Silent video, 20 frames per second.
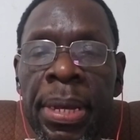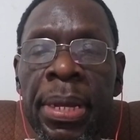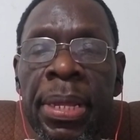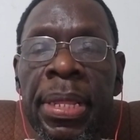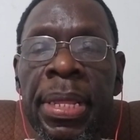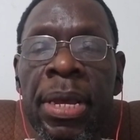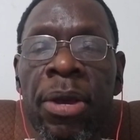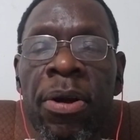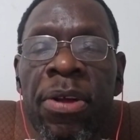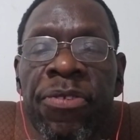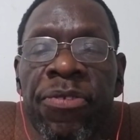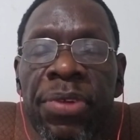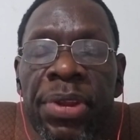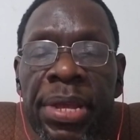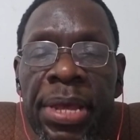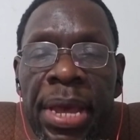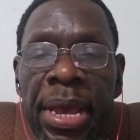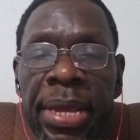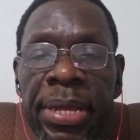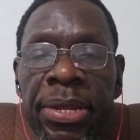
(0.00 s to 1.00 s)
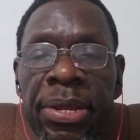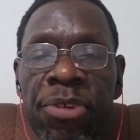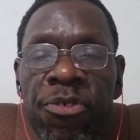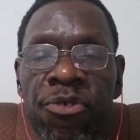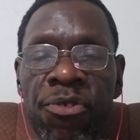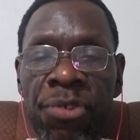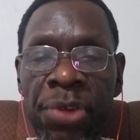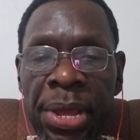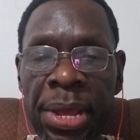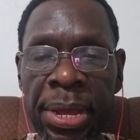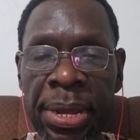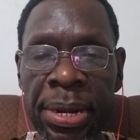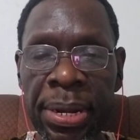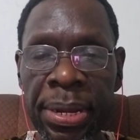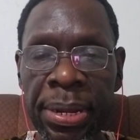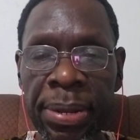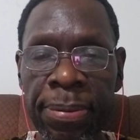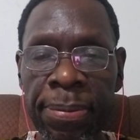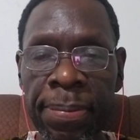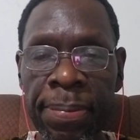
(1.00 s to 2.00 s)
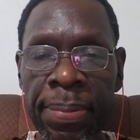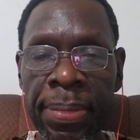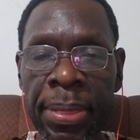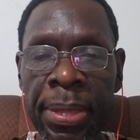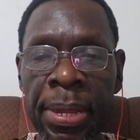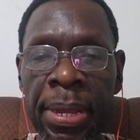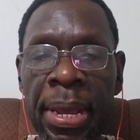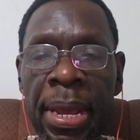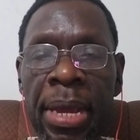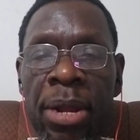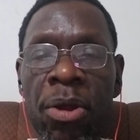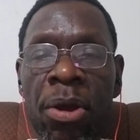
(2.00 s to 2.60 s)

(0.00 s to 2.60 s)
They also engaged in trade, and